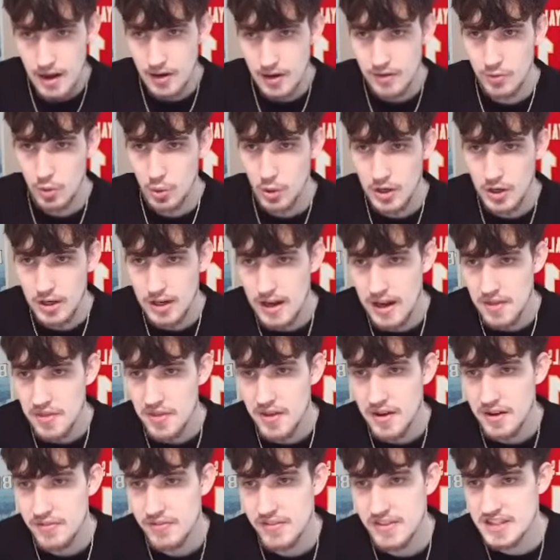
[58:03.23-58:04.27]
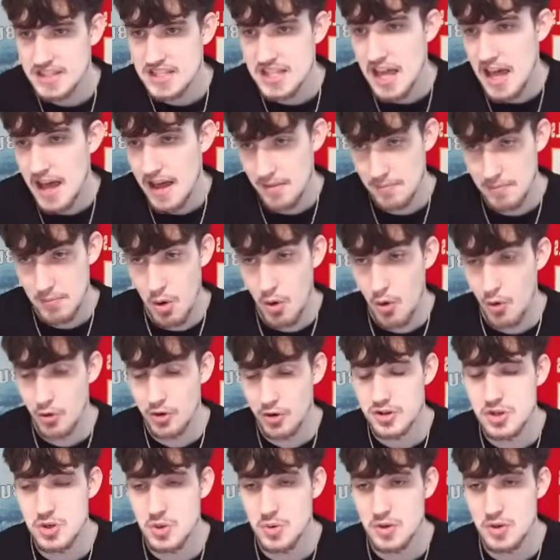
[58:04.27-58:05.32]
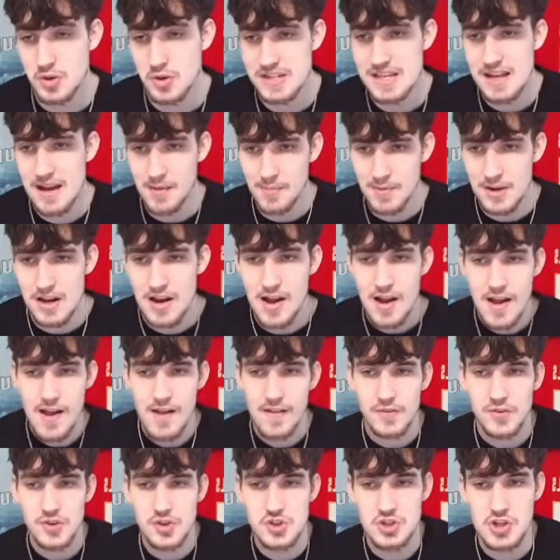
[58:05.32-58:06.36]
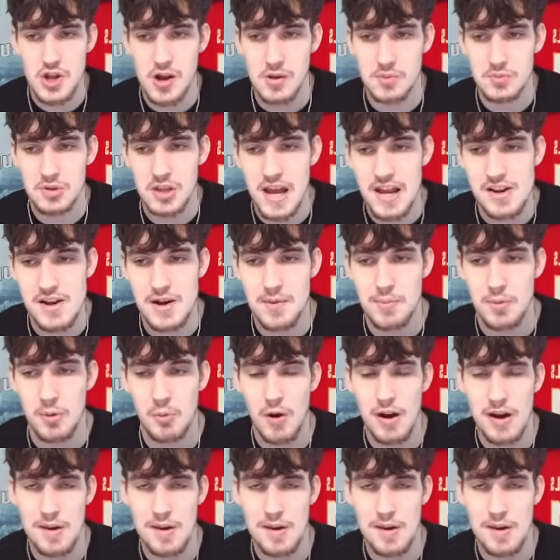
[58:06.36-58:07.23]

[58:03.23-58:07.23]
out of Oregon, I think, fits that mold to a T. I mean, you saw him light up a